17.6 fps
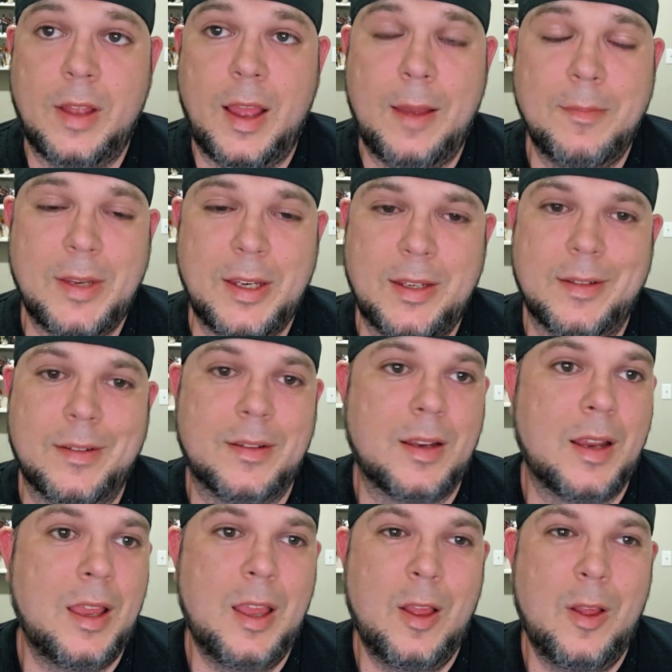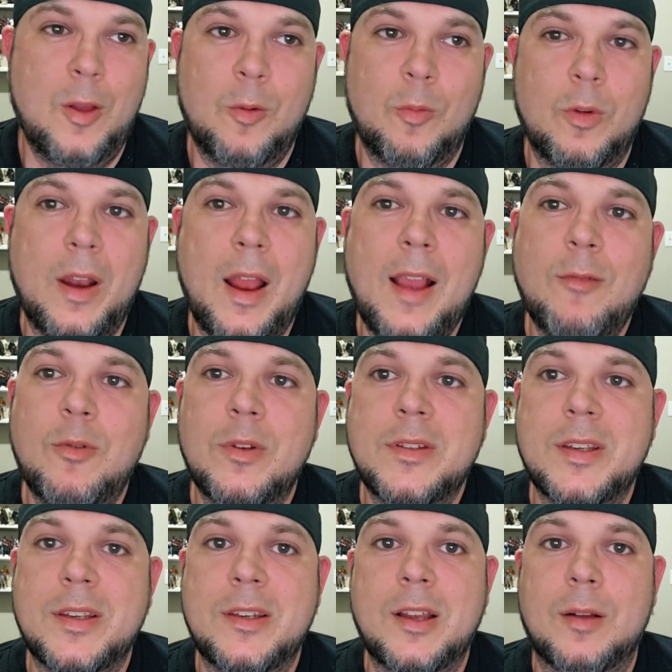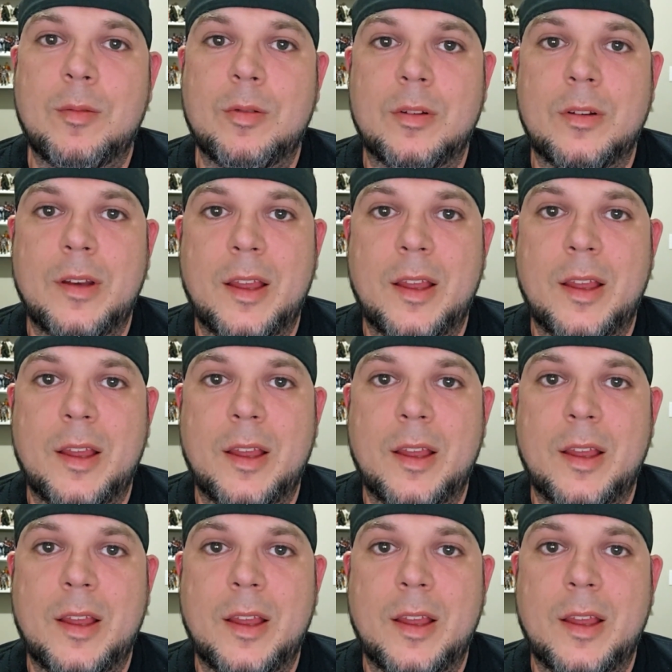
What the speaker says: I mean, when I went to Double or